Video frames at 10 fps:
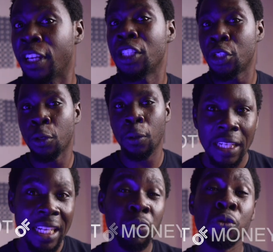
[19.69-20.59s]
venture
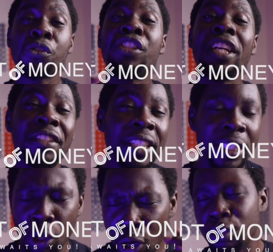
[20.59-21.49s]
that will generate
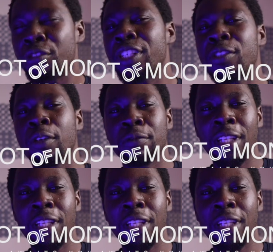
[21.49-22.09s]
hundreds of